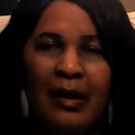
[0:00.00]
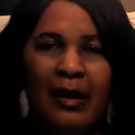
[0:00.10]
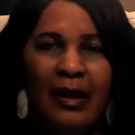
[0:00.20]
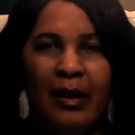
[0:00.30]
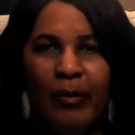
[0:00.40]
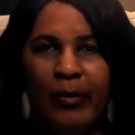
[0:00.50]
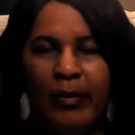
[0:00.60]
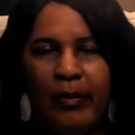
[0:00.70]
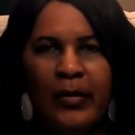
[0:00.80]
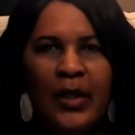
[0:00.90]
Um,
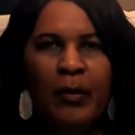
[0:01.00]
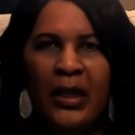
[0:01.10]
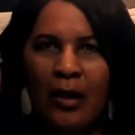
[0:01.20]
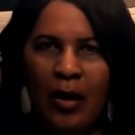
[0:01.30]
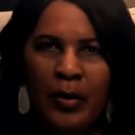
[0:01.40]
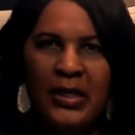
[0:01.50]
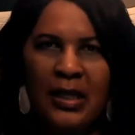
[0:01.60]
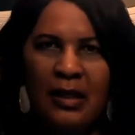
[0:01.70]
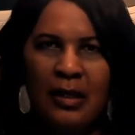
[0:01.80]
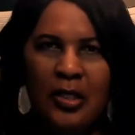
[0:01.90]
the men always
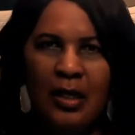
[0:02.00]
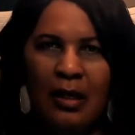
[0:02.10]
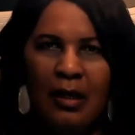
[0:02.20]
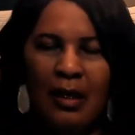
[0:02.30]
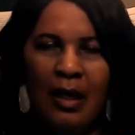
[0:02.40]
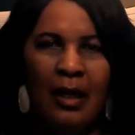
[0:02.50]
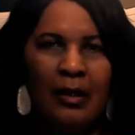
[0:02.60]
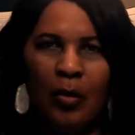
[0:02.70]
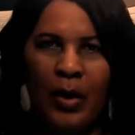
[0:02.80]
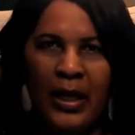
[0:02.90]
get the chick. I don't
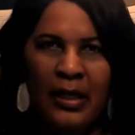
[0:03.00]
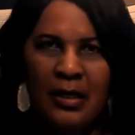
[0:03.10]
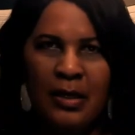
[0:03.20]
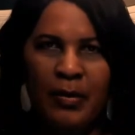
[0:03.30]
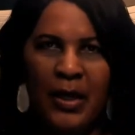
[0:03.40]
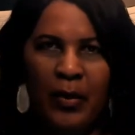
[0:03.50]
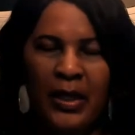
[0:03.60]
know why it ends up that way.